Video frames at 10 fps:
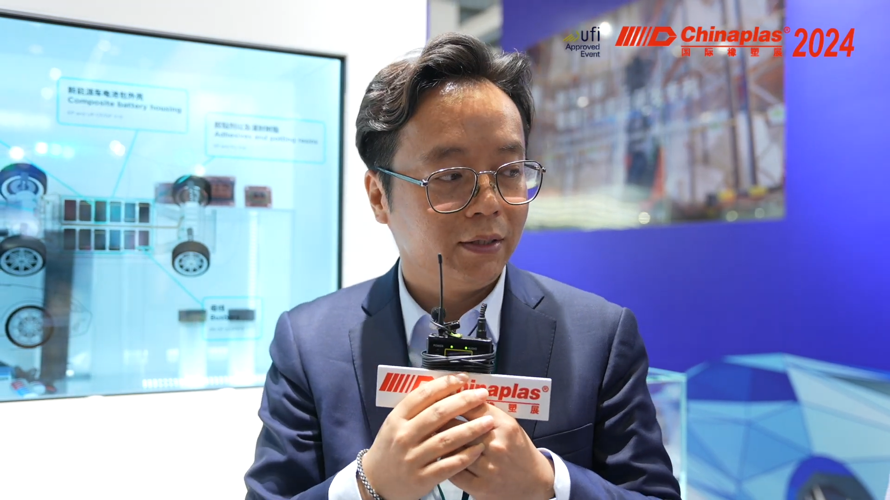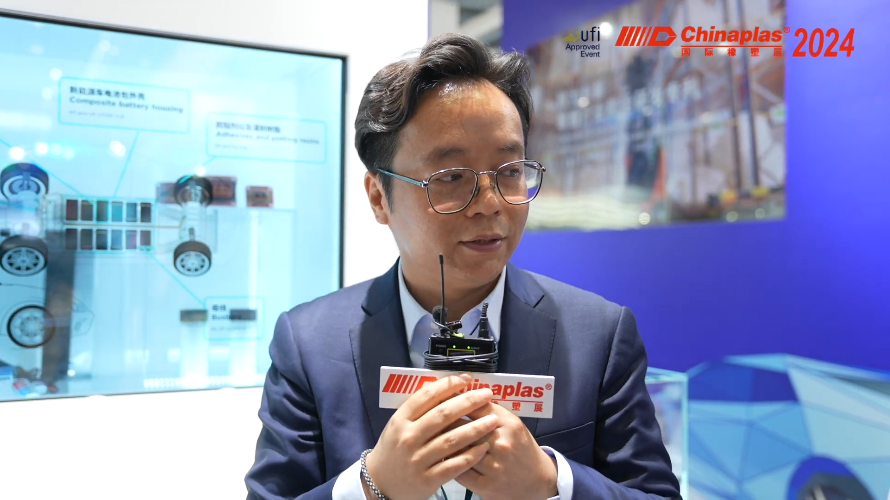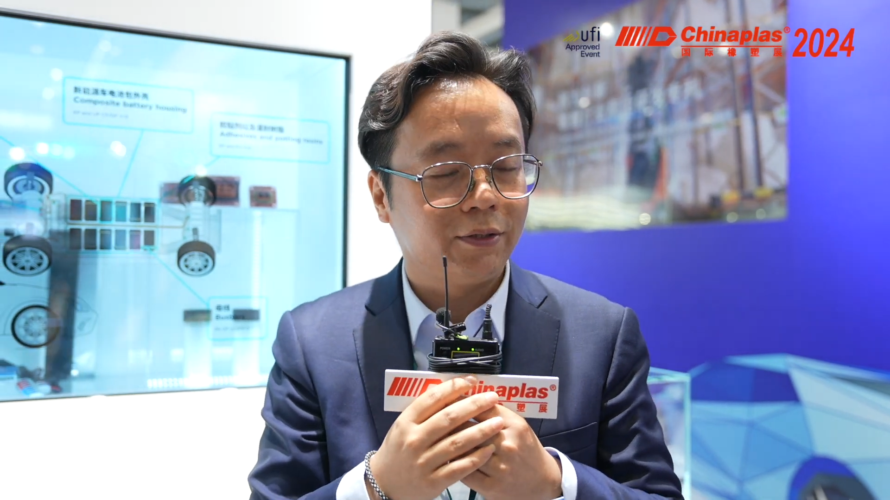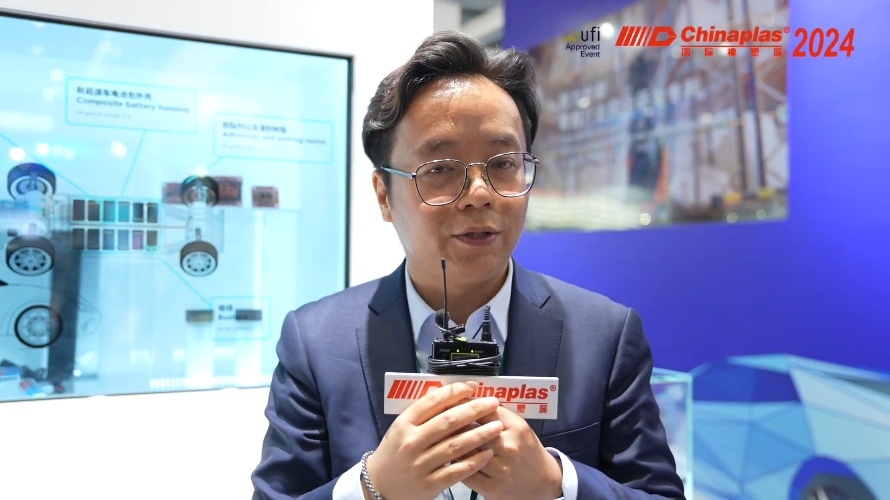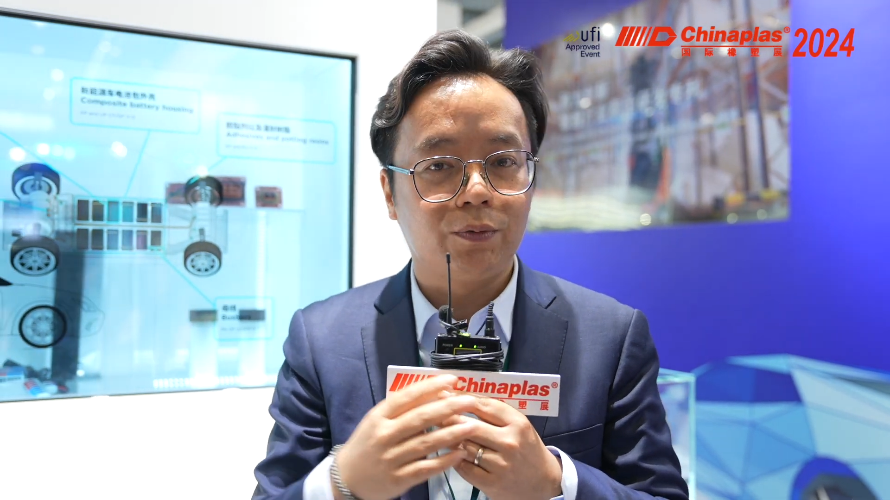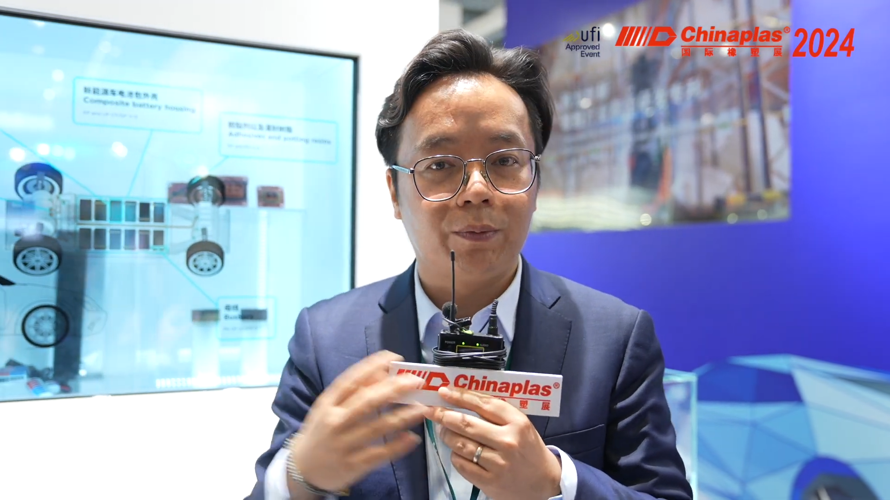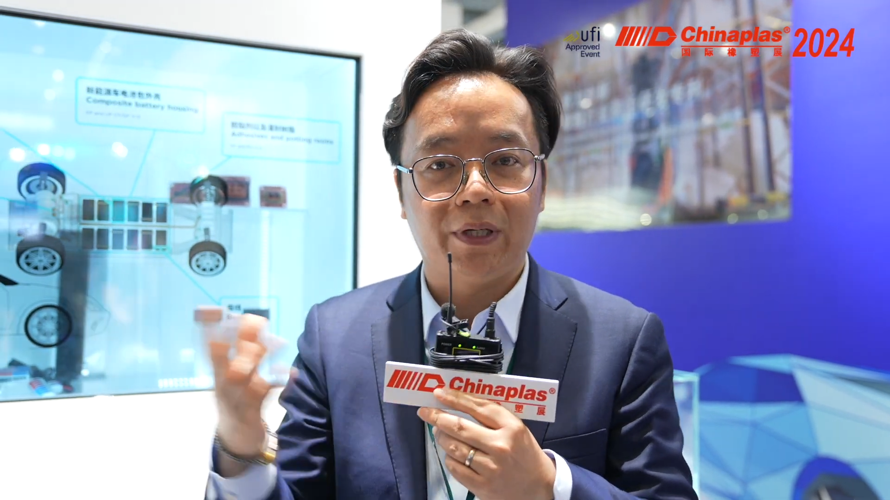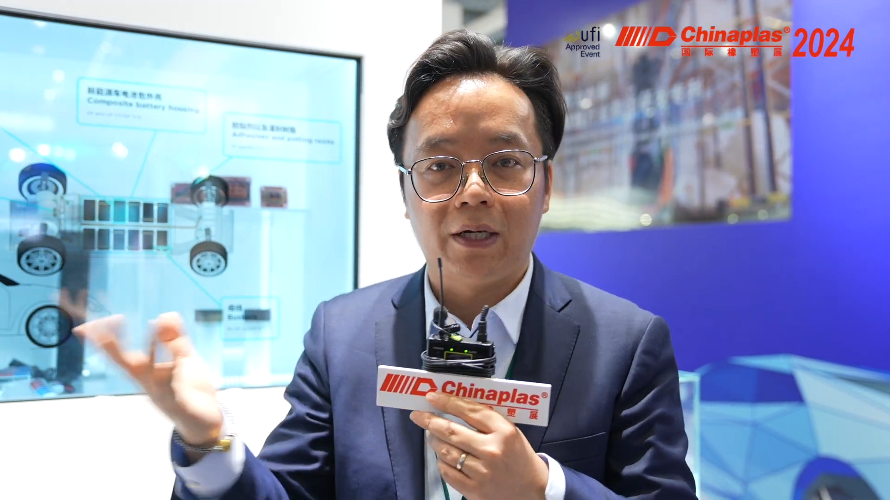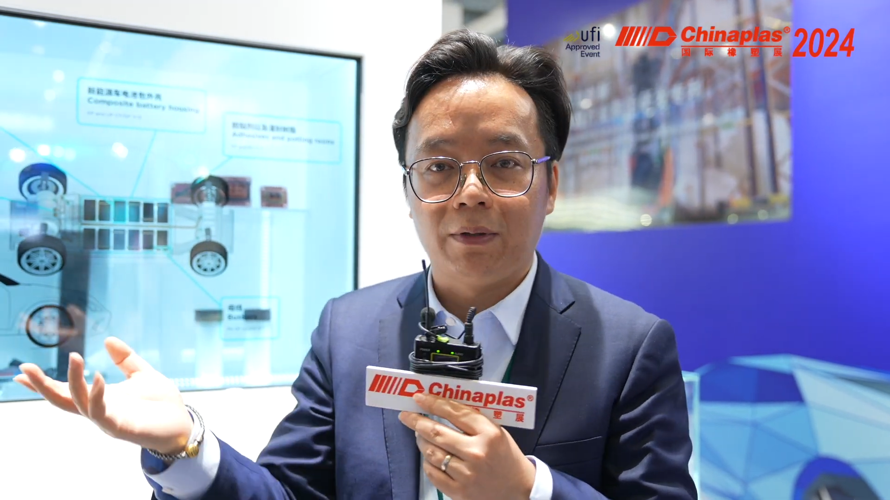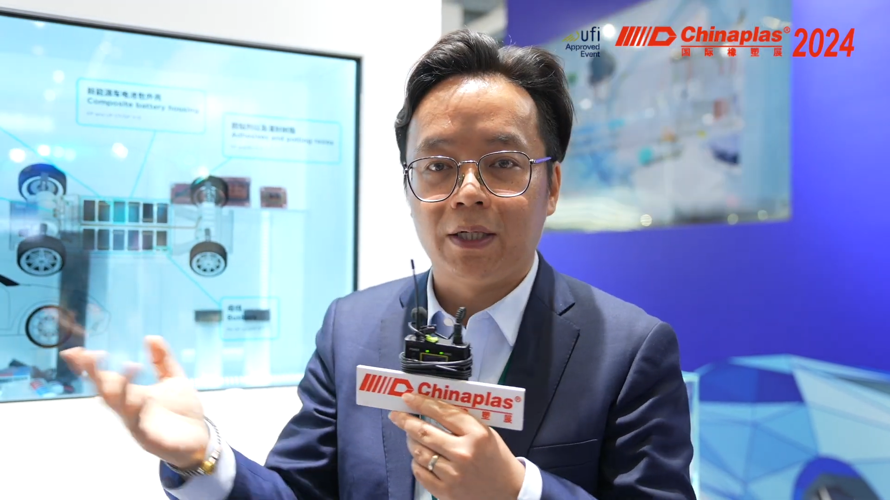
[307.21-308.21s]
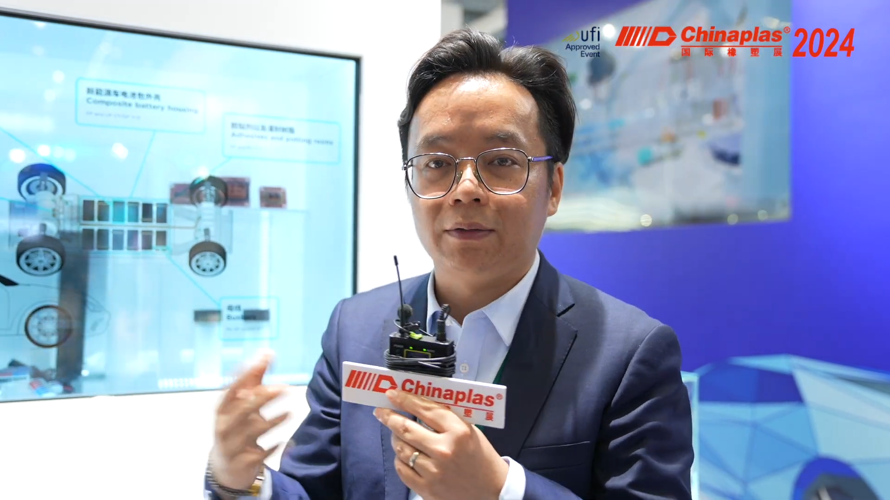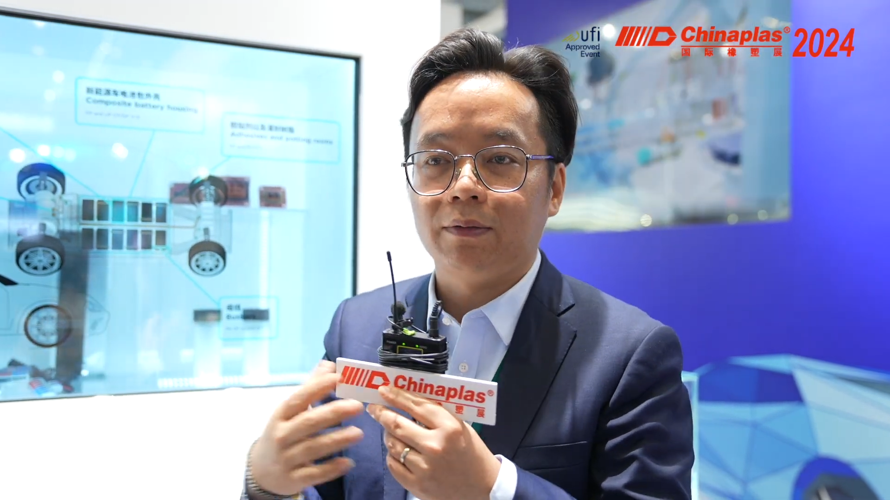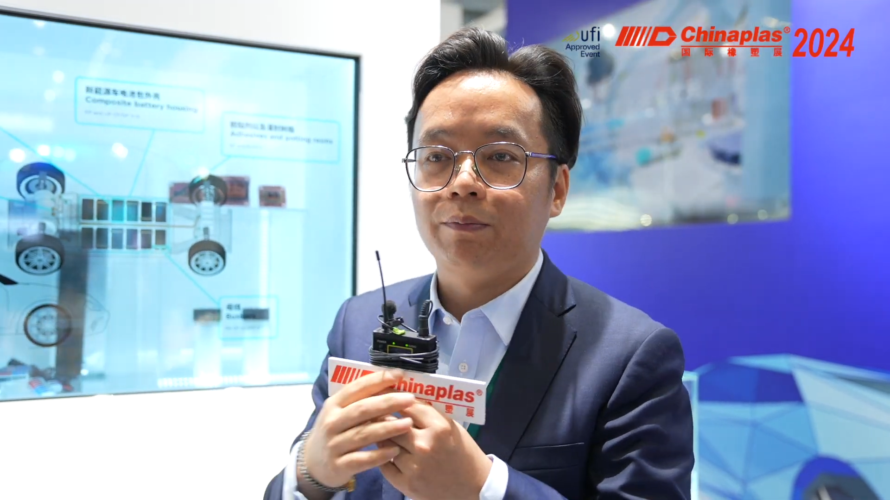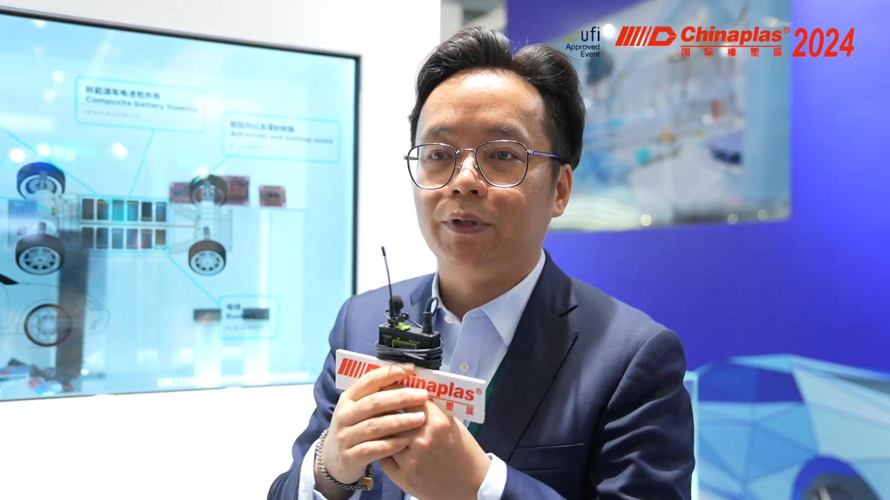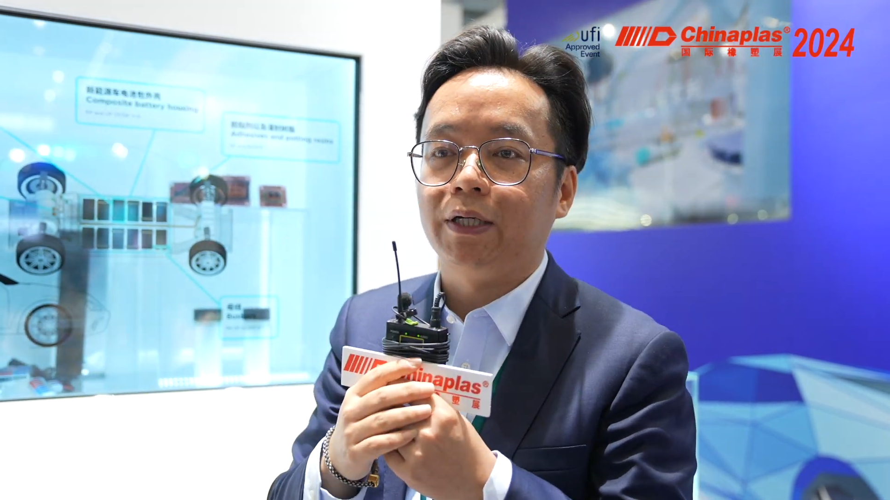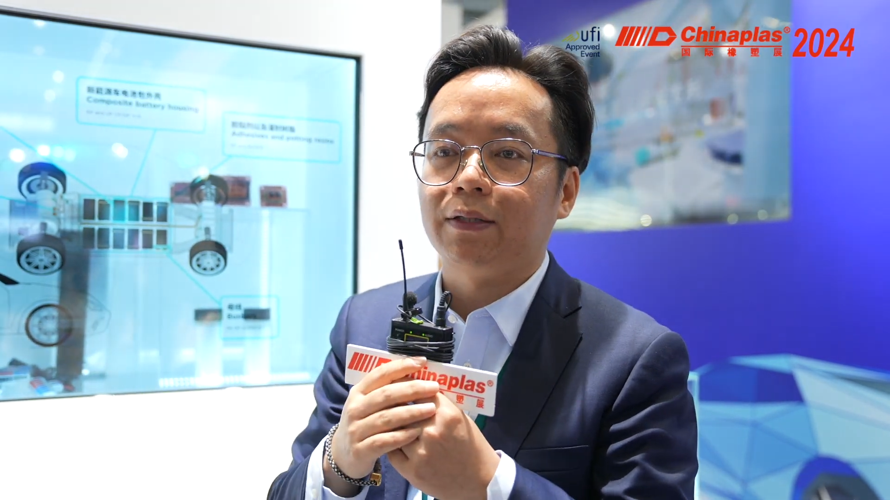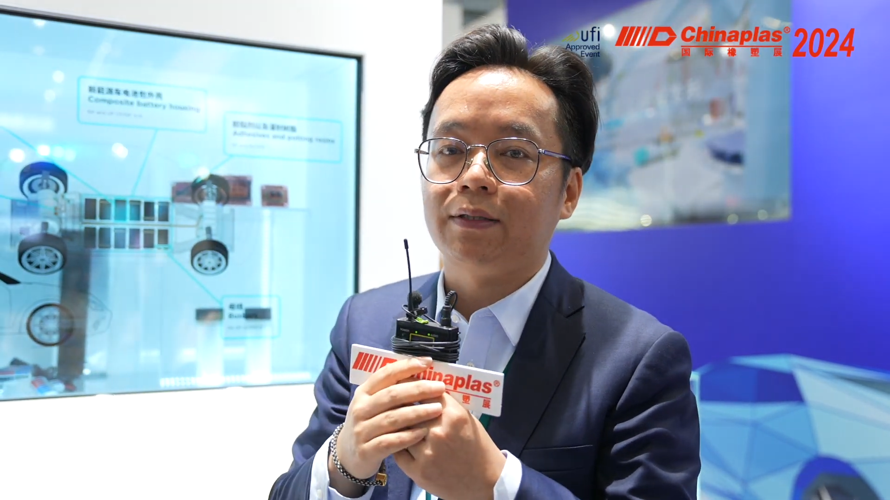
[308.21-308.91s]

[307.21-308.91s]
So this will be our products